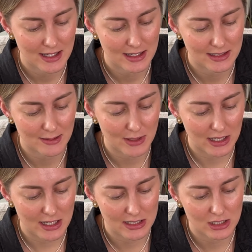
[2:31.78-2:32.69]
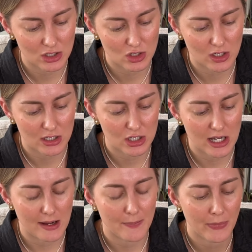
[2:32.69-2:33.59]
Something nice and stretched
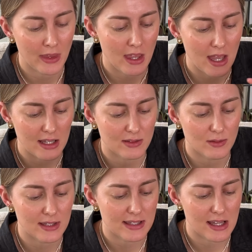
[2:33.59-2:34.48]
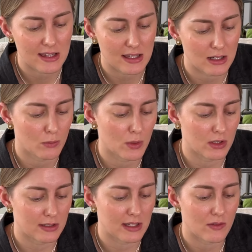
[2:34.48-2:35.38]
out. I saw this thing that
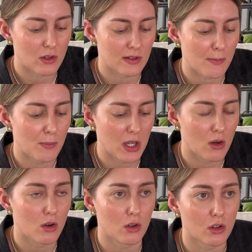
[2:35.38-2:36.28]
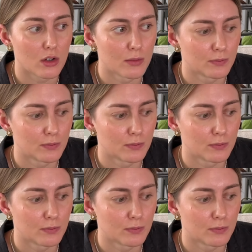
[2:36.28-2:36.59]
was, if you use a bigger hook